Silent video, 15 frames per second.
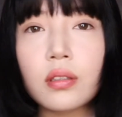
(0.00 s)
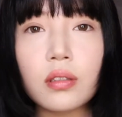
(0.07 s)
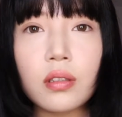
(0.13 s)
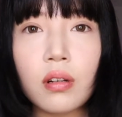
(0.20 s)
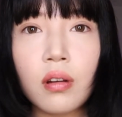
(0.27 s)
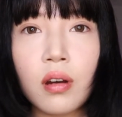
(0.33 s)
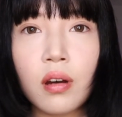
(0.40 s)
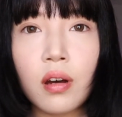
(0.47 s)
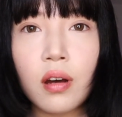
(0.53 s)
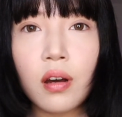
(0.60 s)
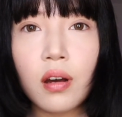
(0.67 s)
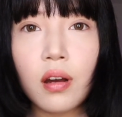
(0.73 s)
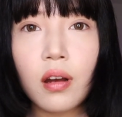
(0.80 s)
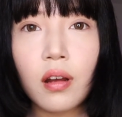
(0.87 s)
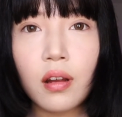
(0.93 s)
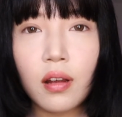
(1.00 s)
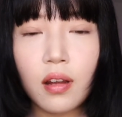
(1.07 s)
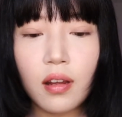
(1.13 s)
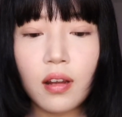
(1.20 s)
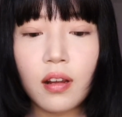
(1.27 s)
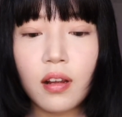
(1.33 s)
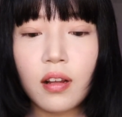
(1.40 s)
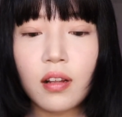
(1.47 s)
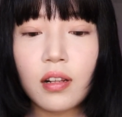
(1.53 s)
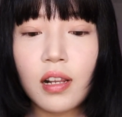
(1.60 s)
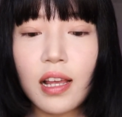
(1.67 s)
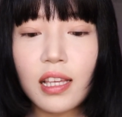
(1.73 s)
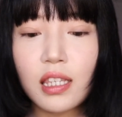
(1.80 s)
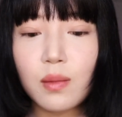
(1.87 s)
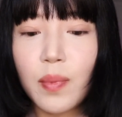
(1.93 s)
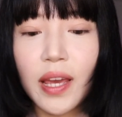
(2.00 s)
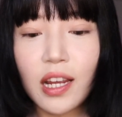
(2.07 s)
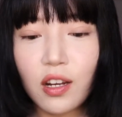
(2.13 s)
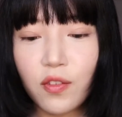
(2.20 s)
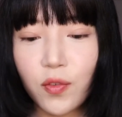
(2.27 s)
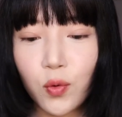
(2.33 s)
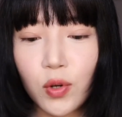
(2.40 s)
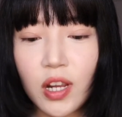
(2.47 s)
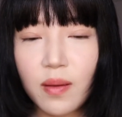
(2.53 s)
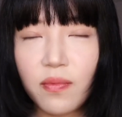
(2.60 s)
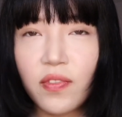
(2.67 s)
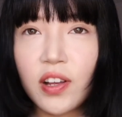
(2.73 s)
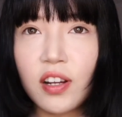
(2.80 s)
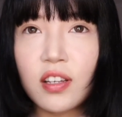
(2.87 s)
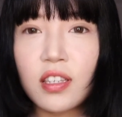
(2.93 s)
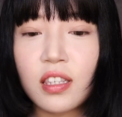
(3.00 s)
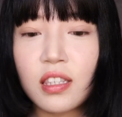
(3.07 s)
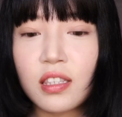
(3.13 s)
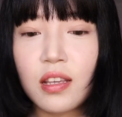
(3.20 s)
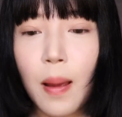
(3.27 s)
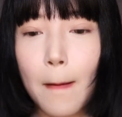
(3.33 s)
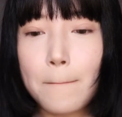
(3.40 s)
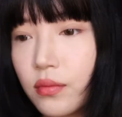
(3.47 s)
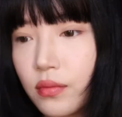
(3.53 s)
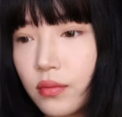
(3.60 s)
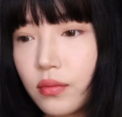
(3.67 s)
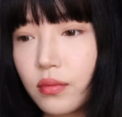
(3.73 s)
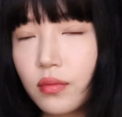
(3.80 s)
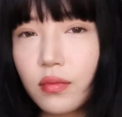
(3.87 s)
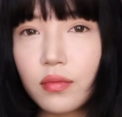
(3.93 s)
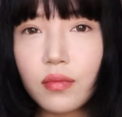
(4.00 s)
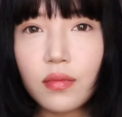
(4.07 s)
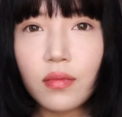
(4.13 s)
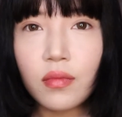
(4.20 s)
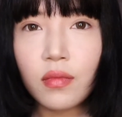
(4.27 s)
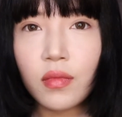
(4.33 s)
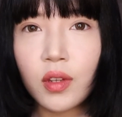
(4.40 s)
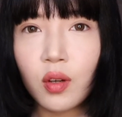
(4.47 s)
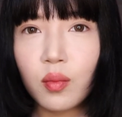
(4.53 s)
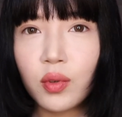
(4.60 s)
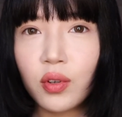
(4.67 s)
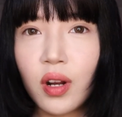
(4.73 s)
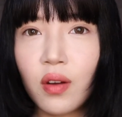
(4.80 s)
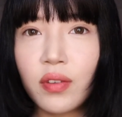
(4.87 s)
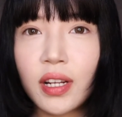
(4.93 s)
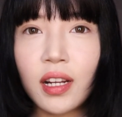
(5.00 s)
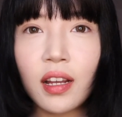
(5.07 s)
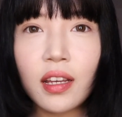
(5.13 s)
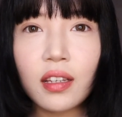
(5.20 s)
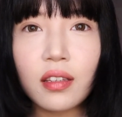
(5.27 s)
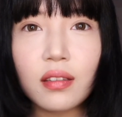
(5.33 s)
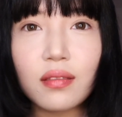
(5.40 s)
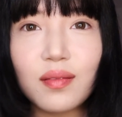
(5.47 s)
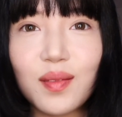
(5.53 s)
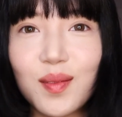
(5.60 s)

Ta-da! Less painful lip fillers. Oh my god, I really like it.